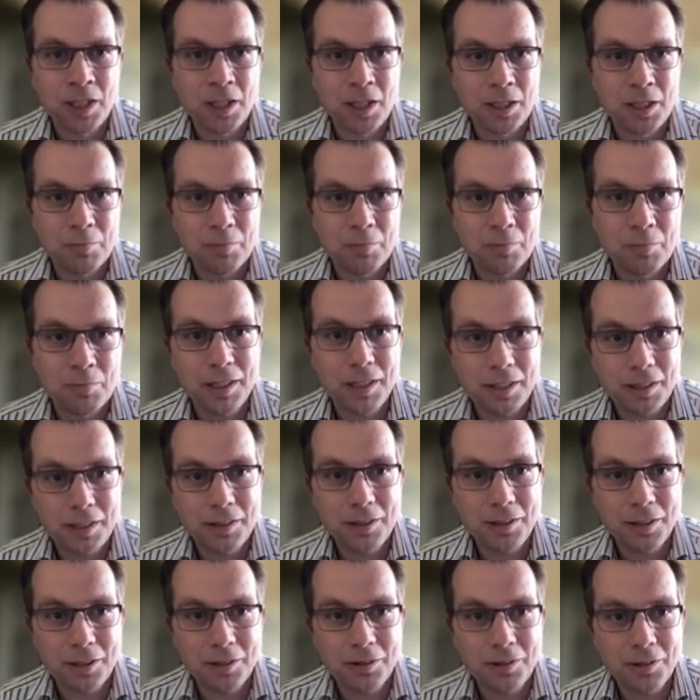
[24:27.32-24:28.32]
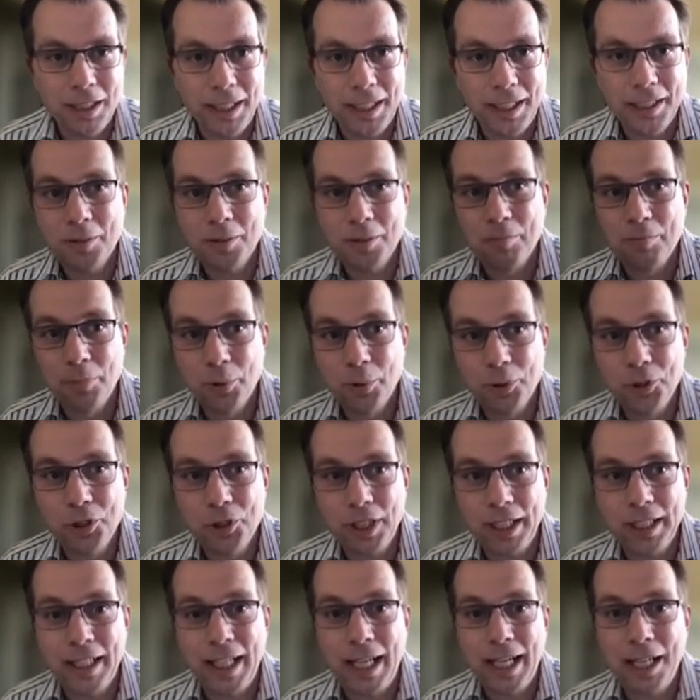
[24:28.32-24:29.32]
But, you know, it's a bush
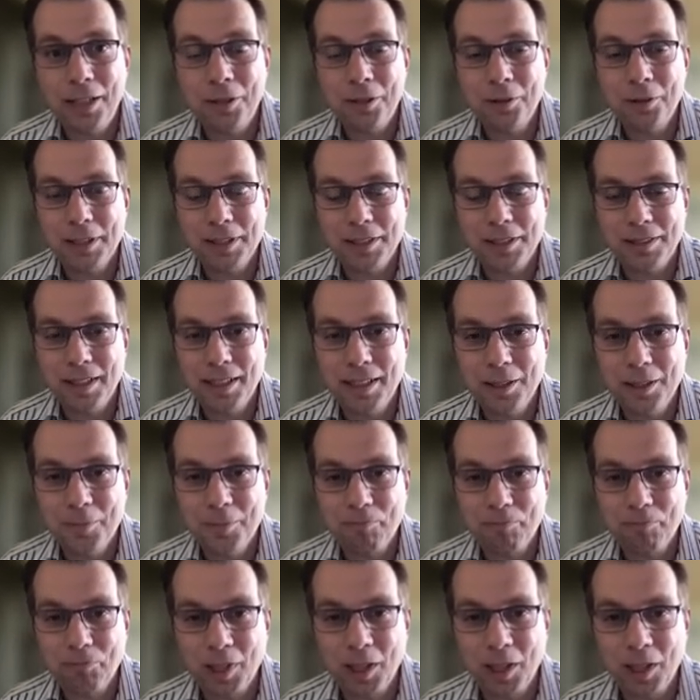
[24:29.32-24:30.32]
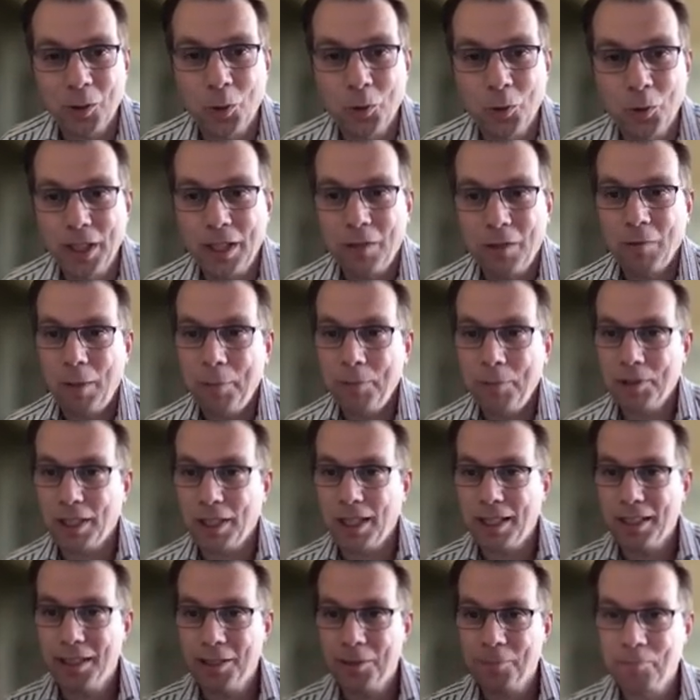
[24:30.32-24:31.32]
and arrow estate. And on their
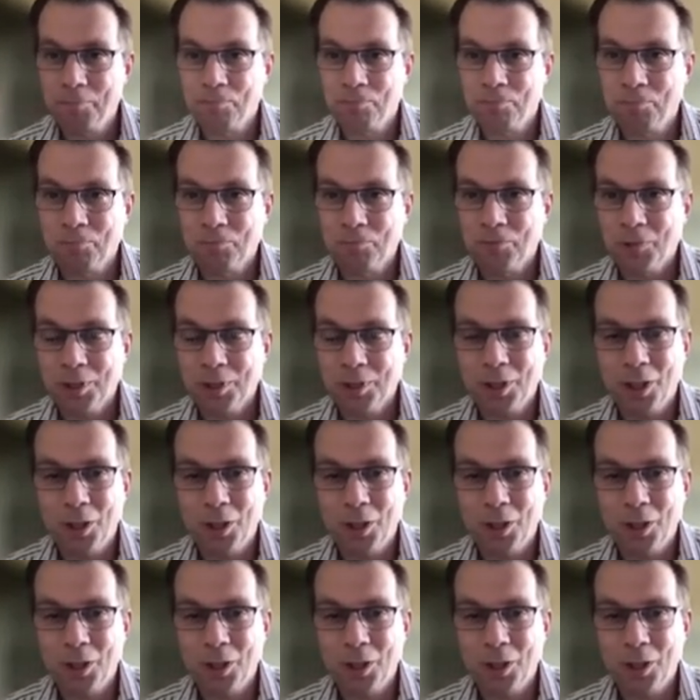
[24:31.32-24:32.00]
website, you know,